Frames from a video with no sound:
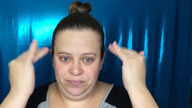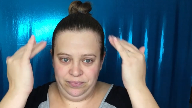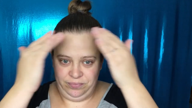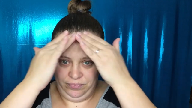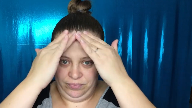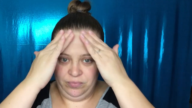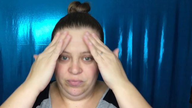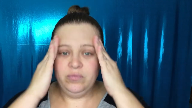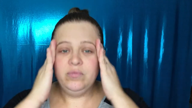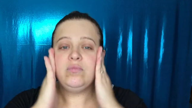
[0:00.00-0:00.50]

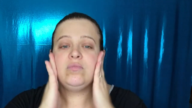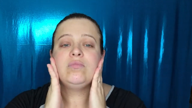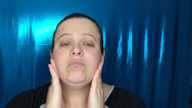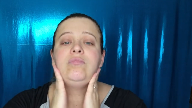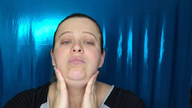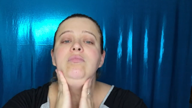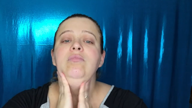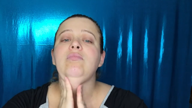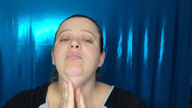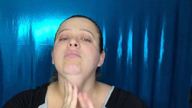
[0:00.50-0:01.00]

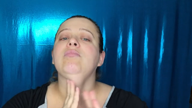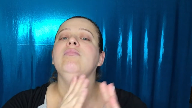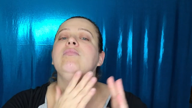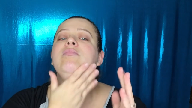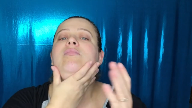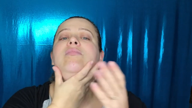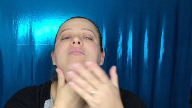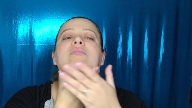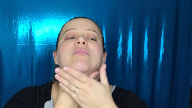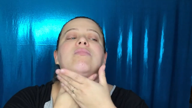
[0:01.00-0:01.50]

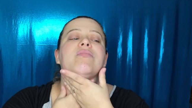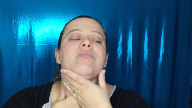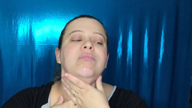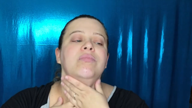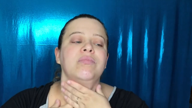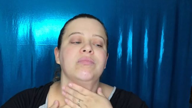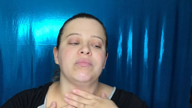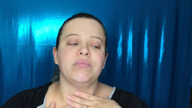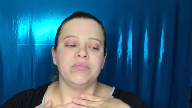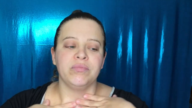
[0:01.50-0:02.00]

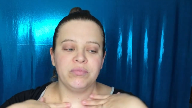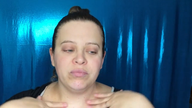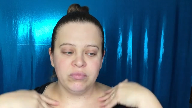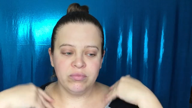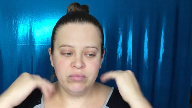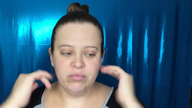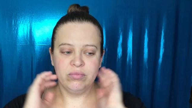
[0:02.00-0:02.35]
[no speech]